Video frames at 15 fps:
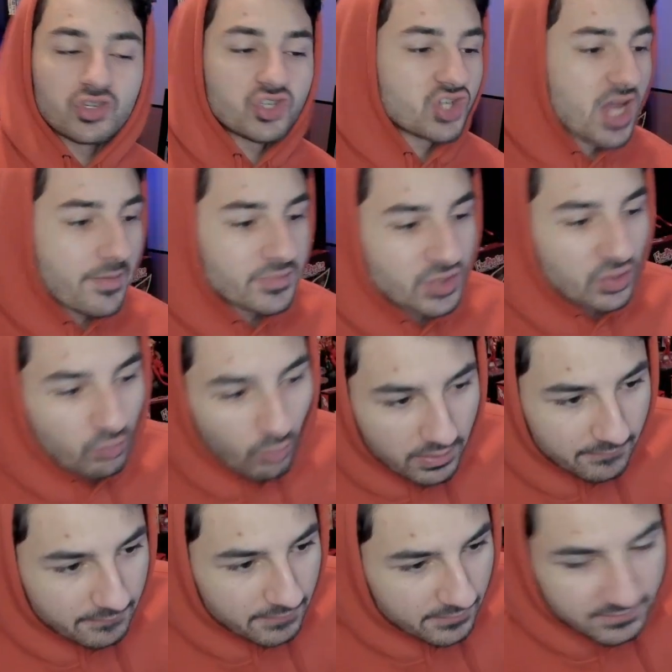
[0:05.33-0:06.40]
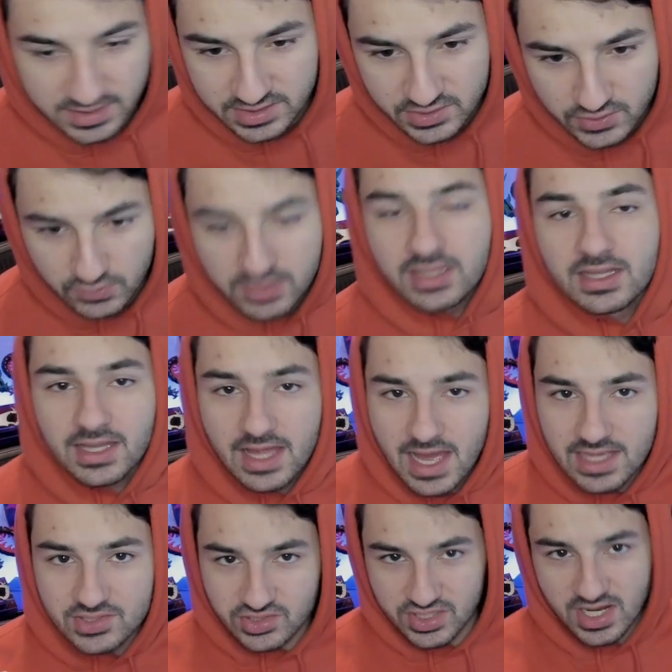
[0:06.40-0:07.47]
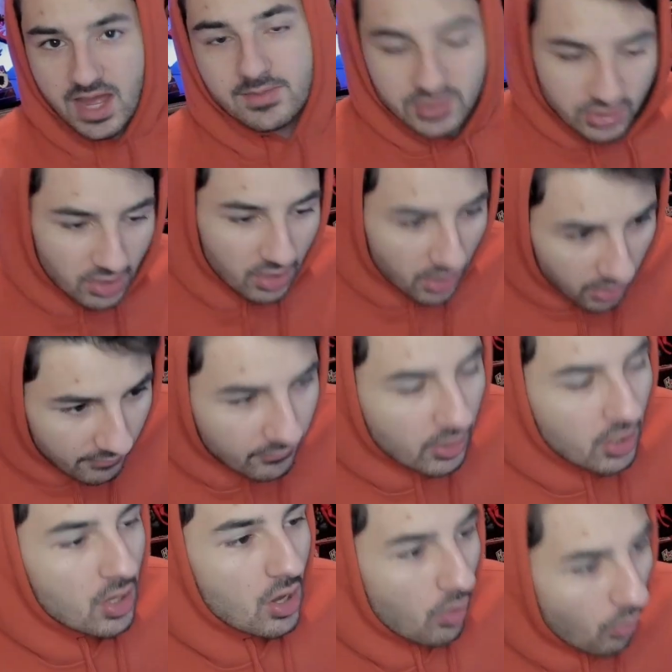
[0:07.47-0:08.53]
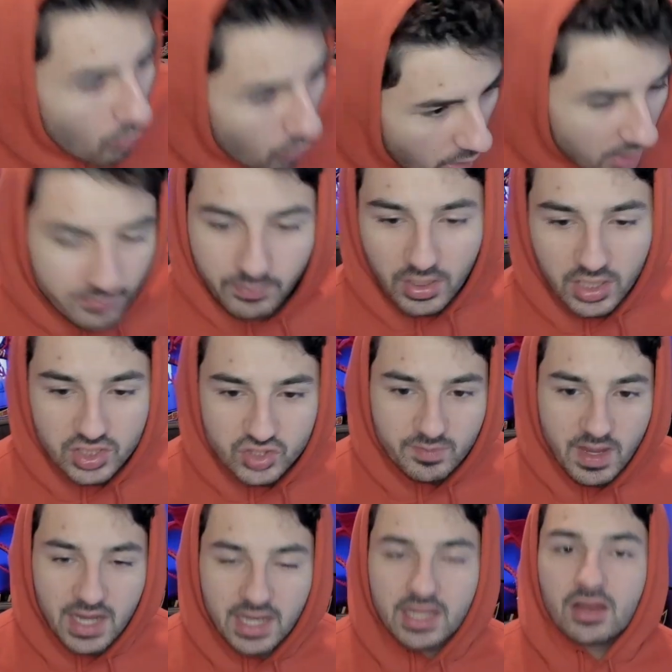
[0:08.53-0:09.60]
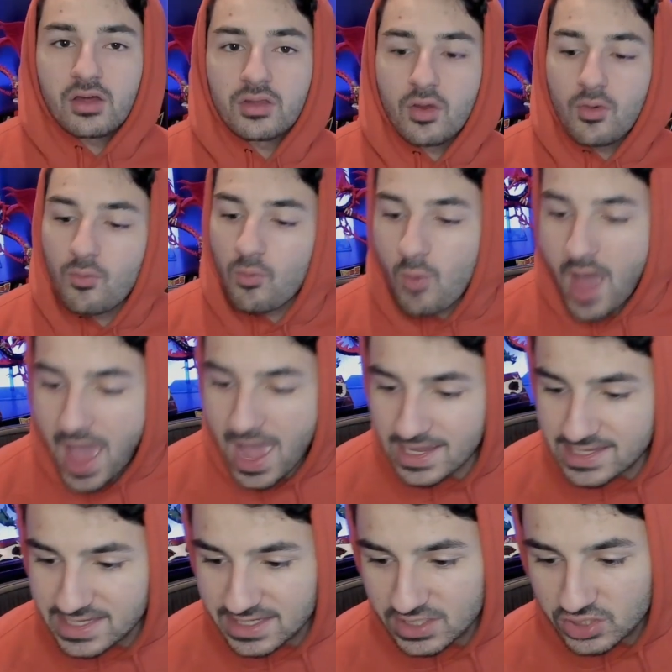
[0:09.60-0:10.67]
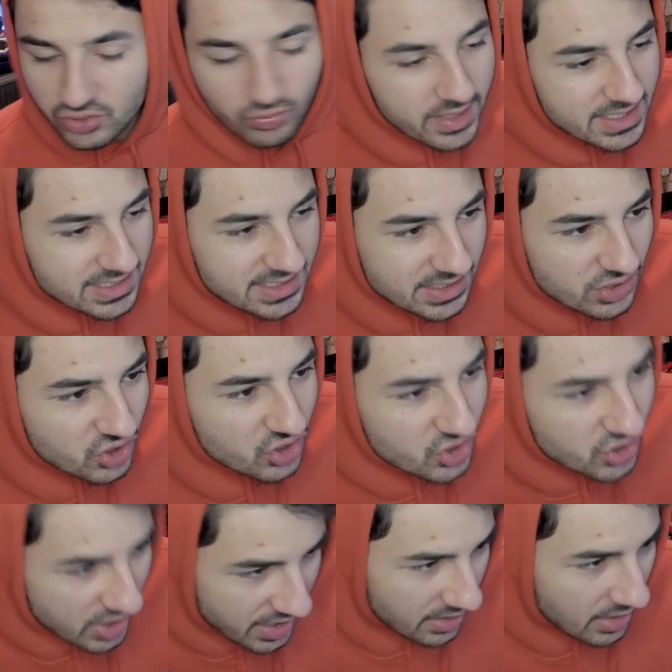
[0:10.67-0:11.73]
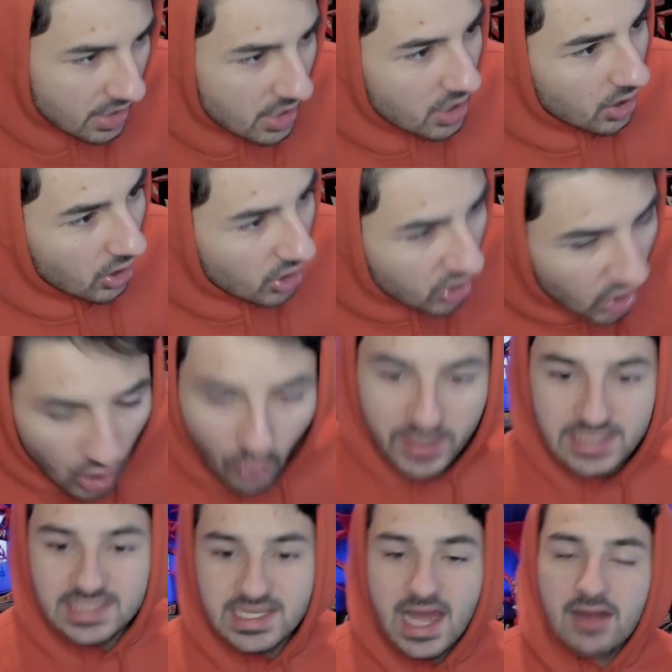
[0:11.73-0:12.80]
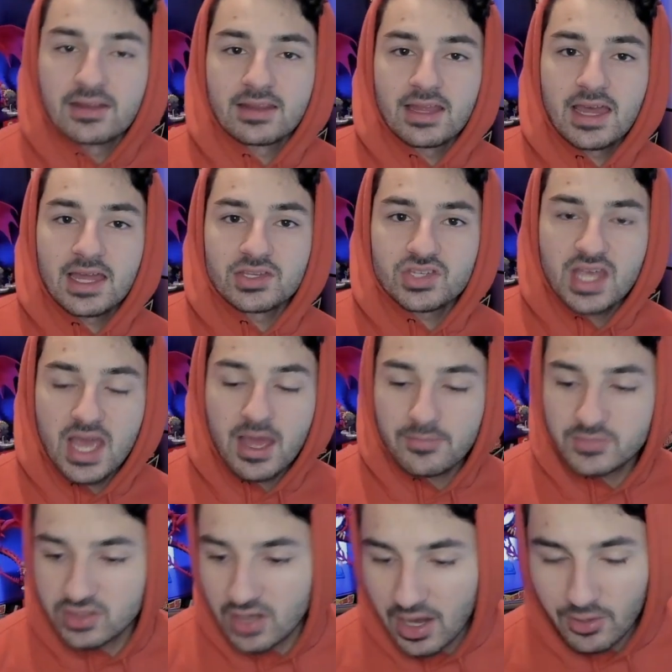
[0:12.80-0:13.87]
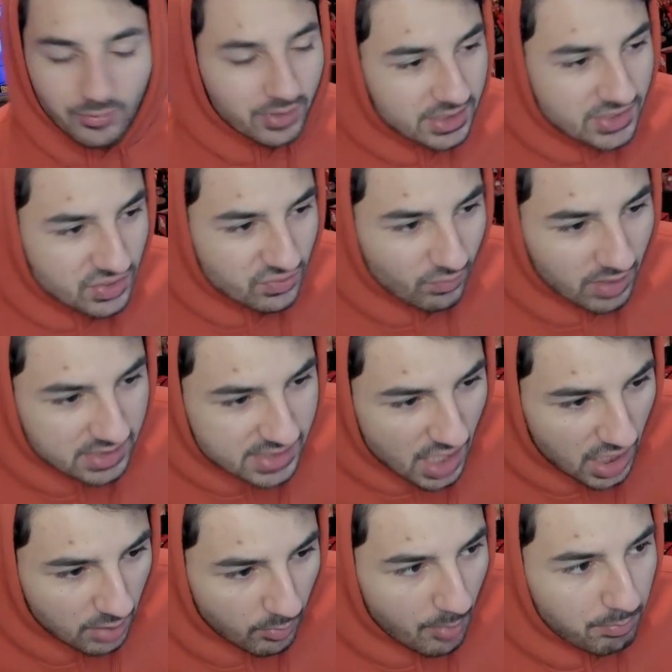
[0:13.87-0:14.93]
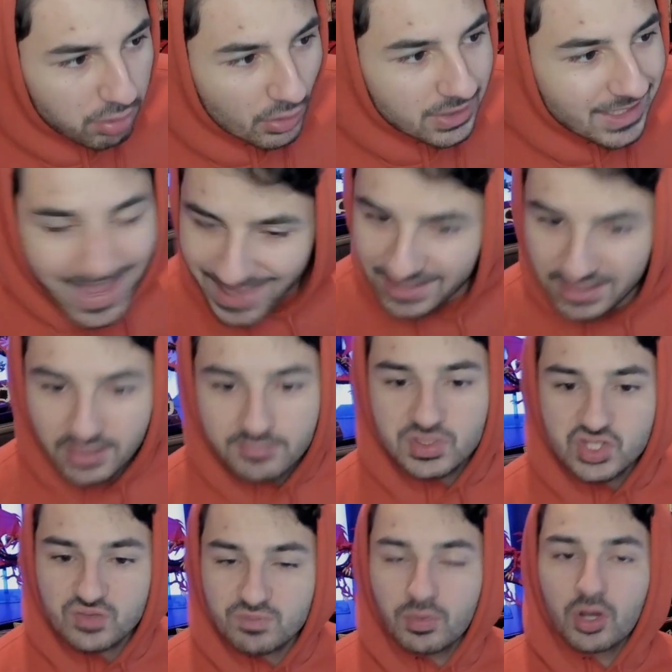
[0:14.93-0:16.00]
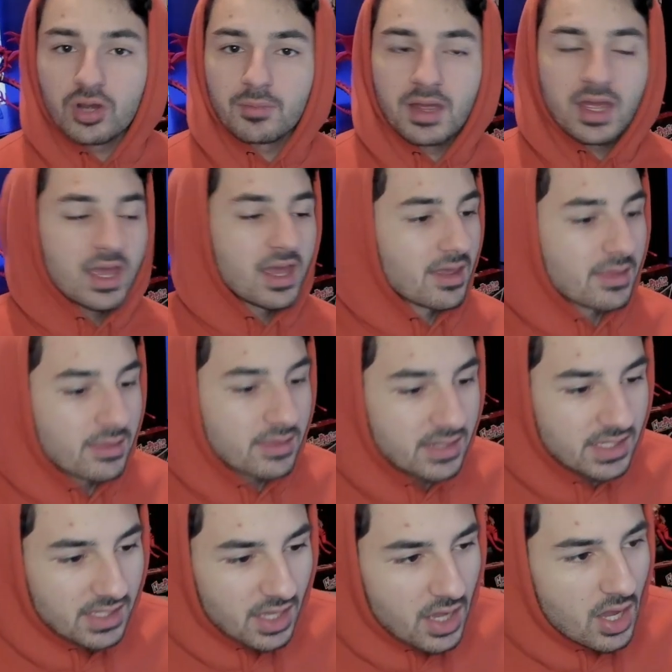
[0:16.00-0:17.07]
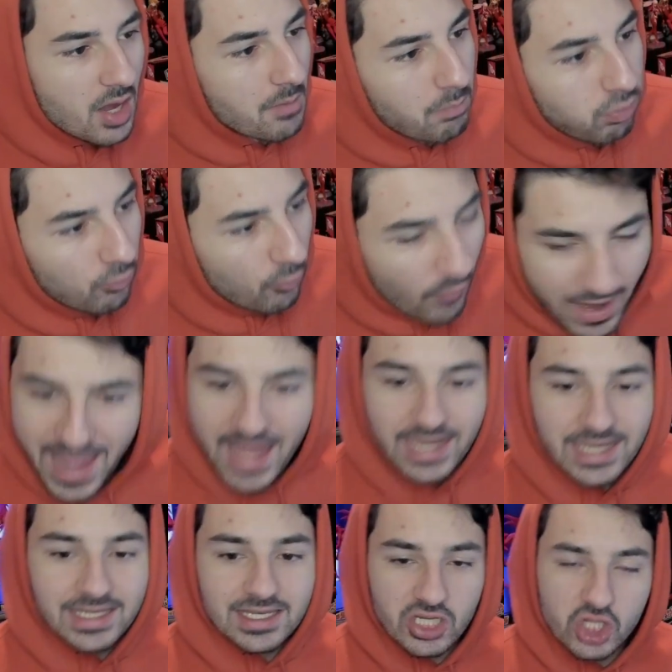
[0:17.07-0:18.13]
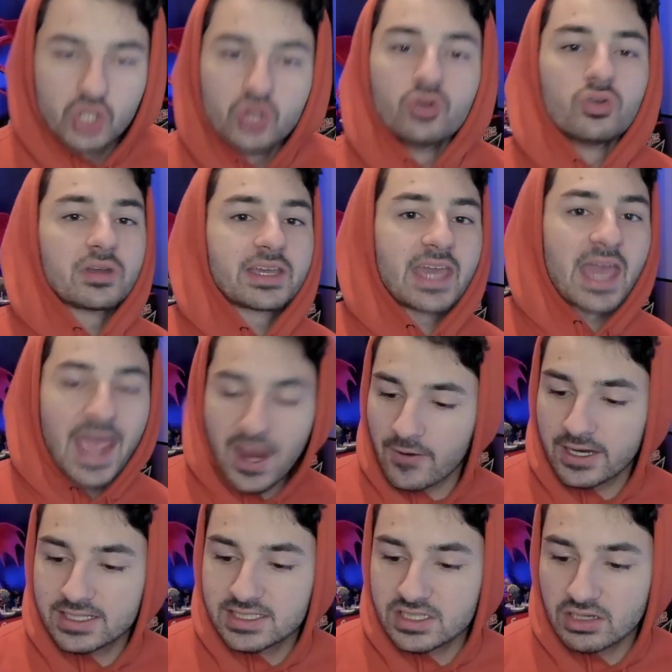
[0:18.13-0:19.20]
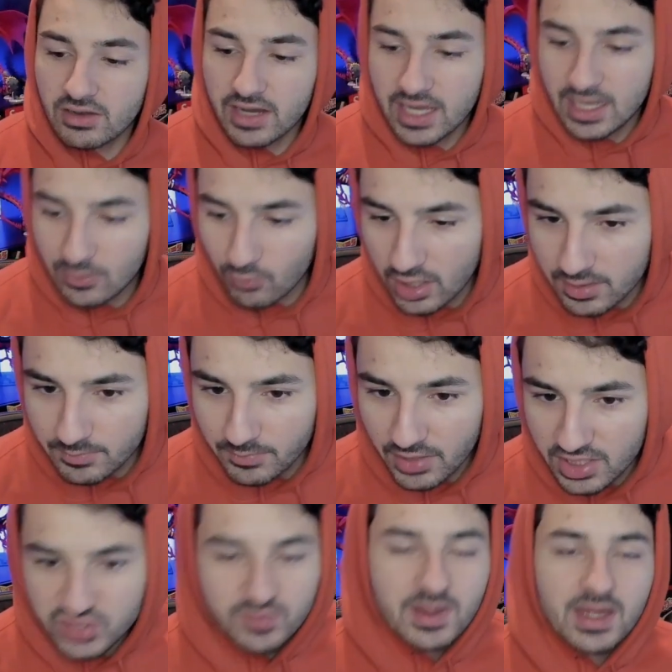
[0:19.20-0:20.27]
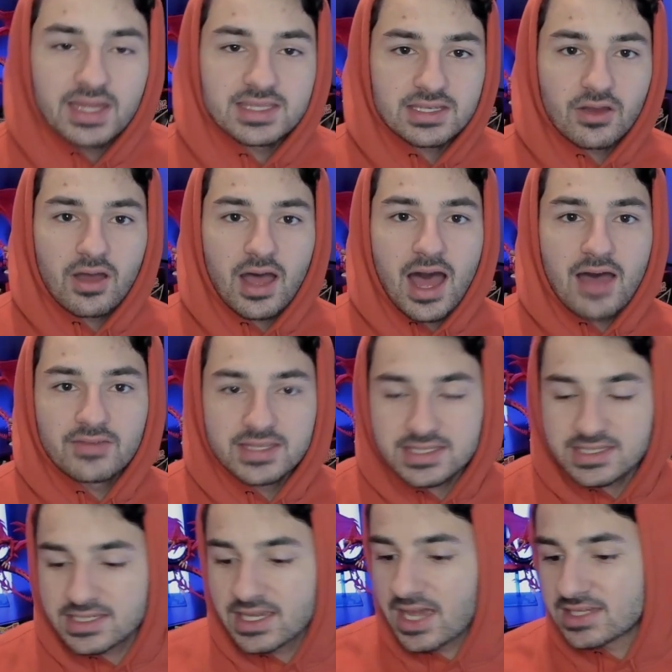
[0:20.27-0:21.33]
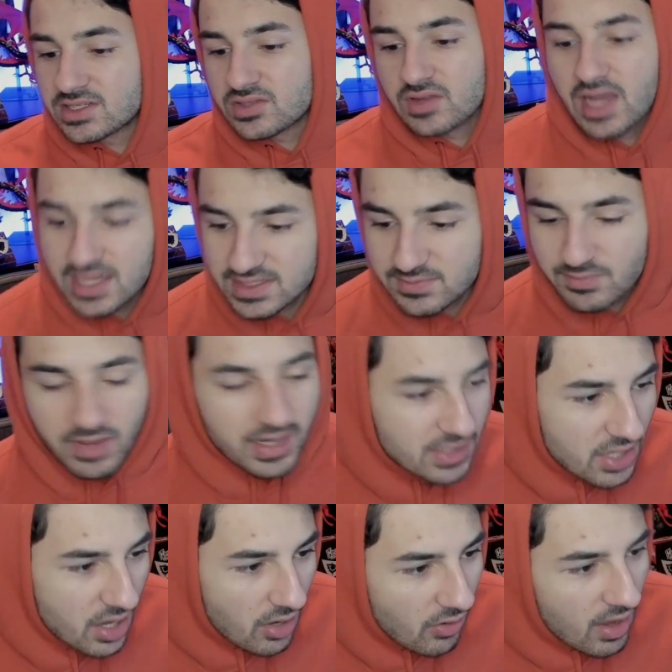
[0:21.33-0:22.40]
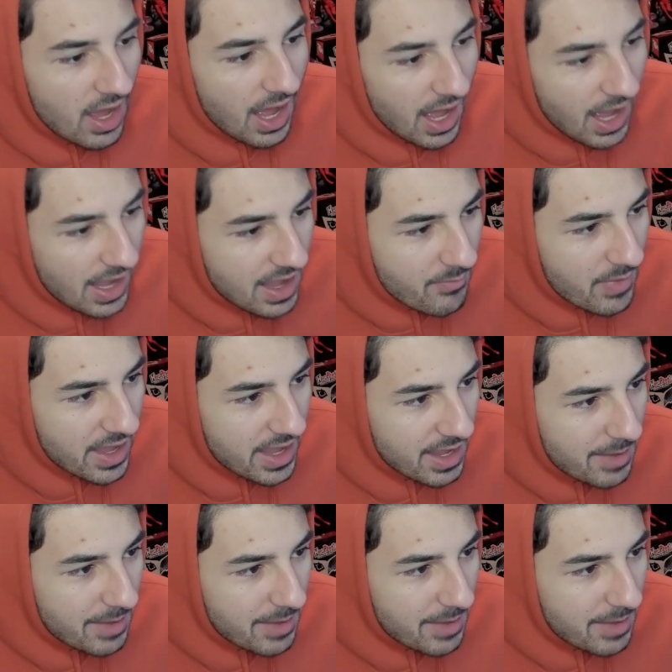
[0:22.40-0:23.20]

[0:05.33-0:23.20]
chapter 152, the last chapter of One Punch Man and all the wacky, crazy shit going down in that chapter. I really just want to talk about Platinum Sperm, the brand new character in One Punch Man. So obviously, as you guys might know, I am a